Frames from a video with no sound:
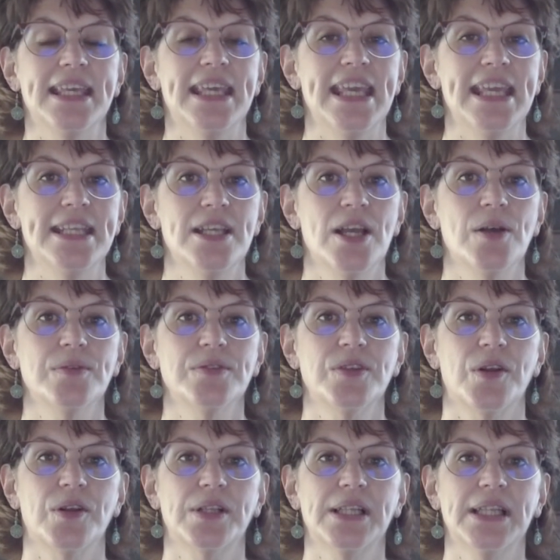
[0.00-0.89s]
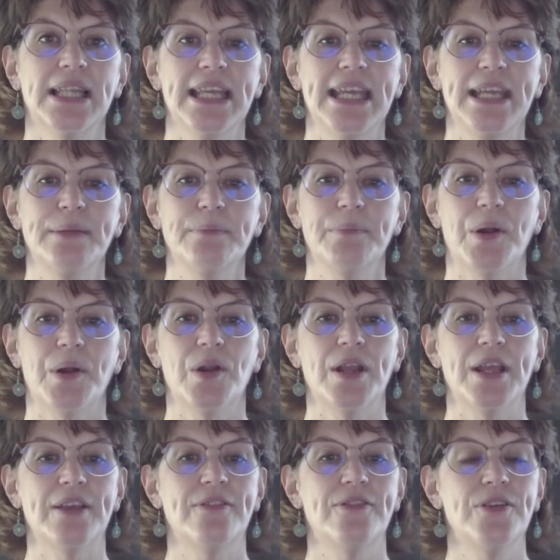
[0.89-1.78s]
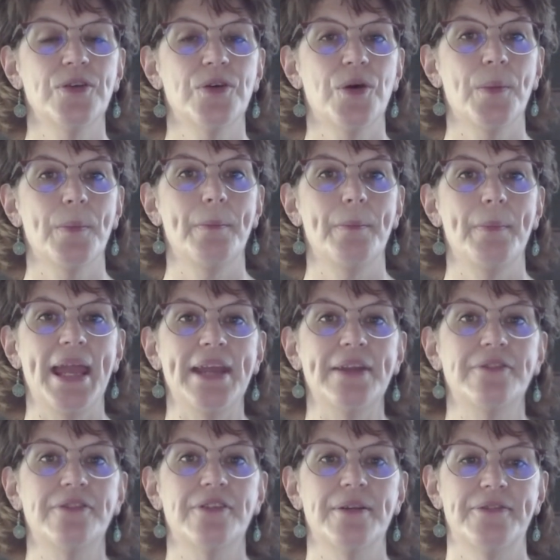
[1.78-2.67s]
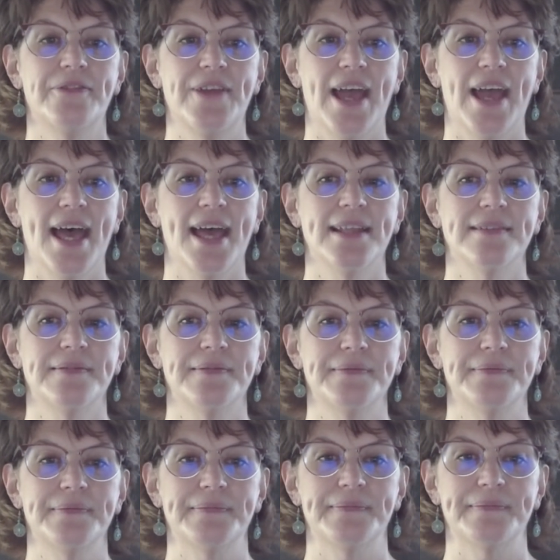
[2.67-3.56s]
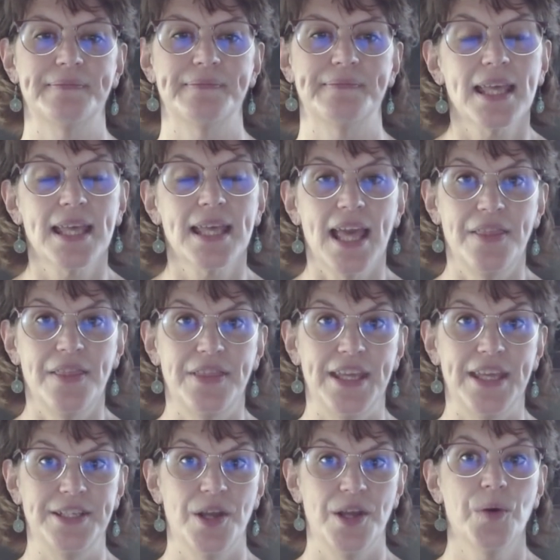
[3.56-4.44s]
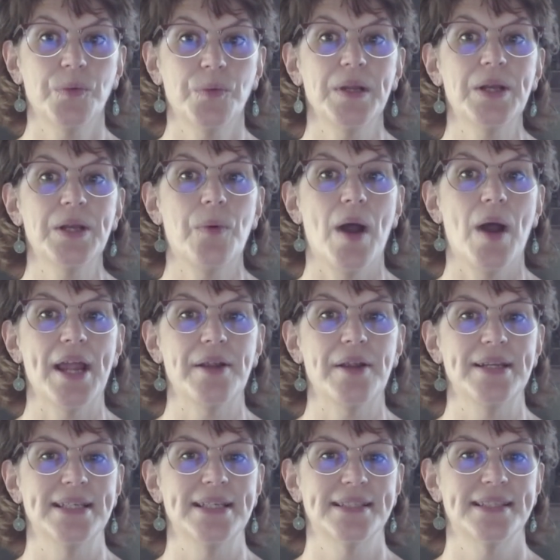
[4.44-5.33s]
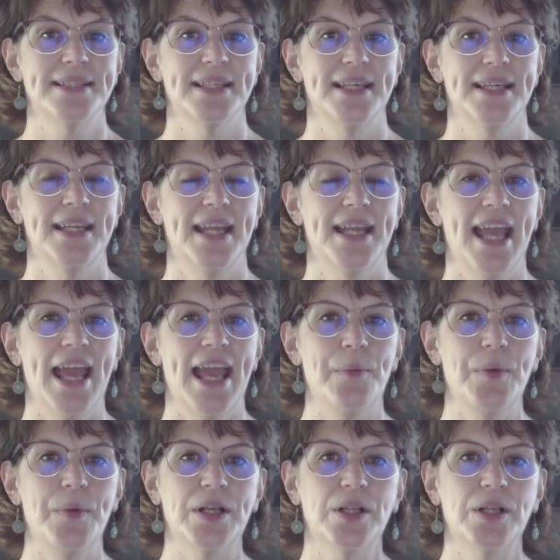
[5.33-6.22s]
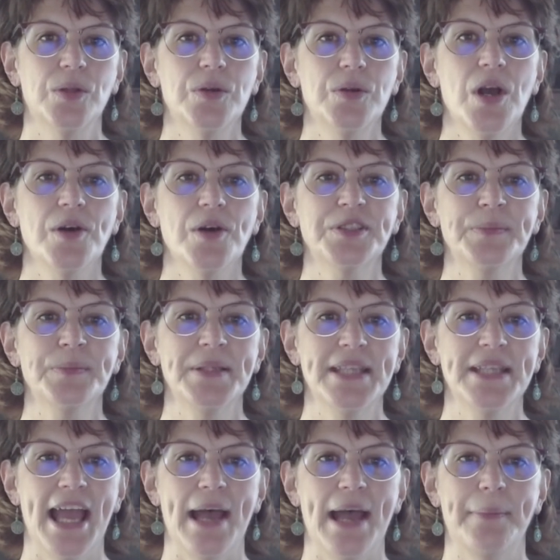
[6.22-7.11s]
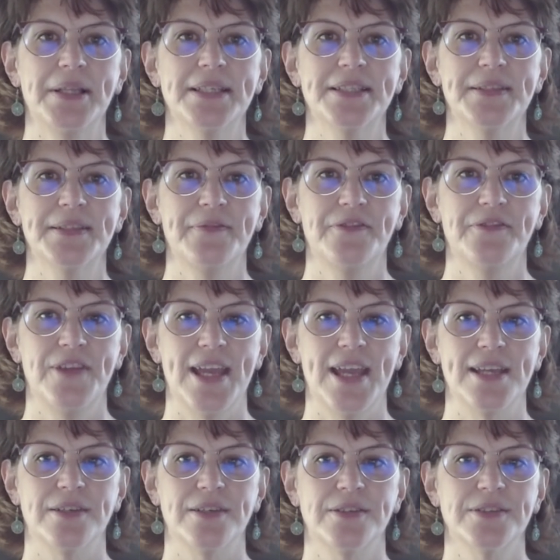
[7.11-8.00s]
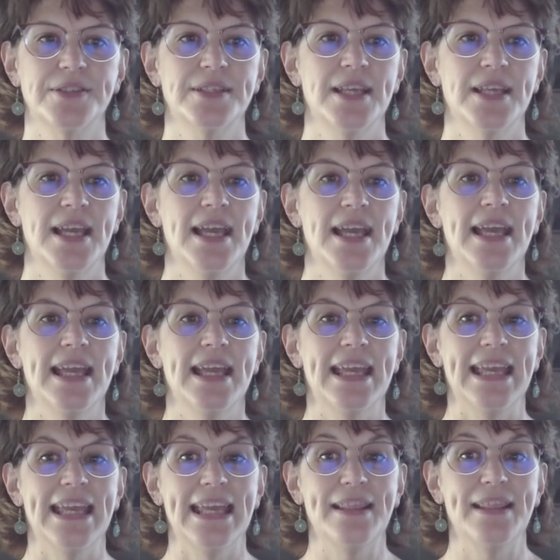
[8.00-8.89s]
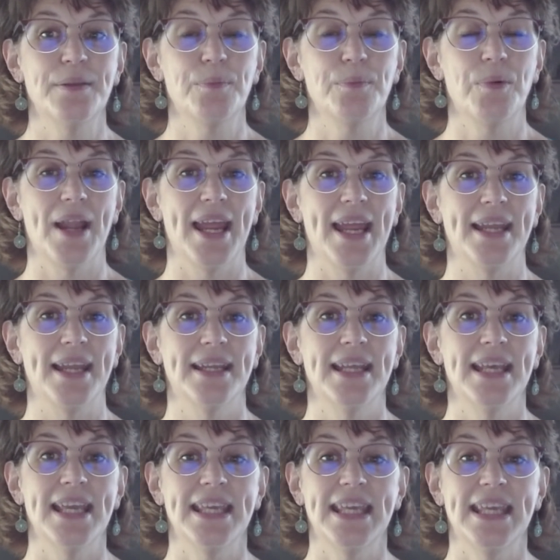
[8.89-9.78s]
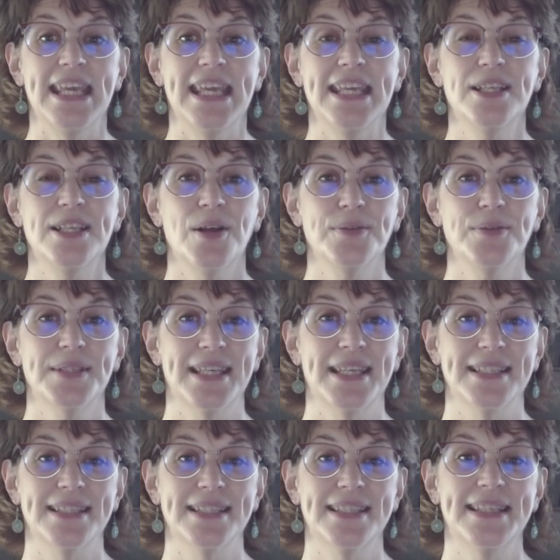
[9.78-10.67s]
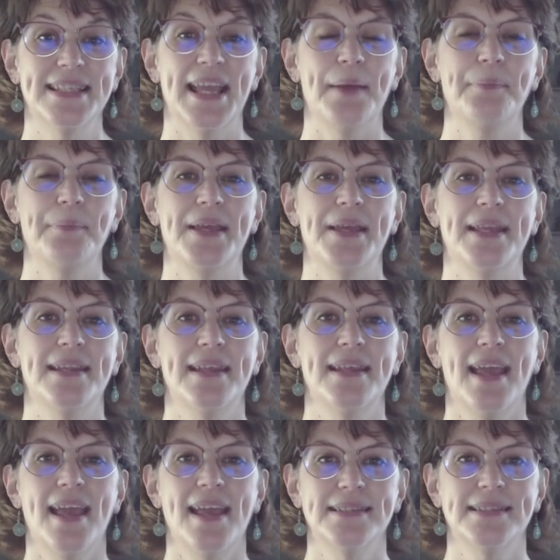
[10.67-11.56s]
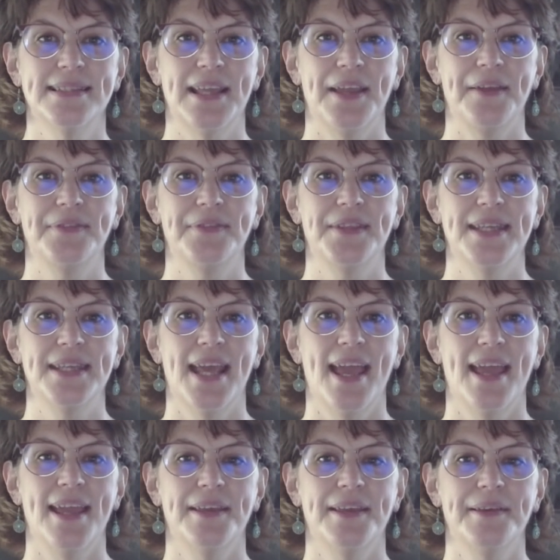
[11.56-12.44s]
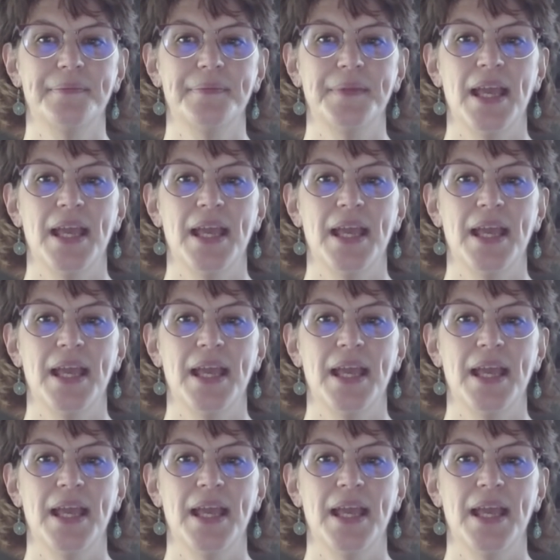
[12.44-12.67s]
Ketones are clean burning fuel made from fat. They don't require insulin, and when glucose metabolism fails in the brain, ketones can step in and save the day.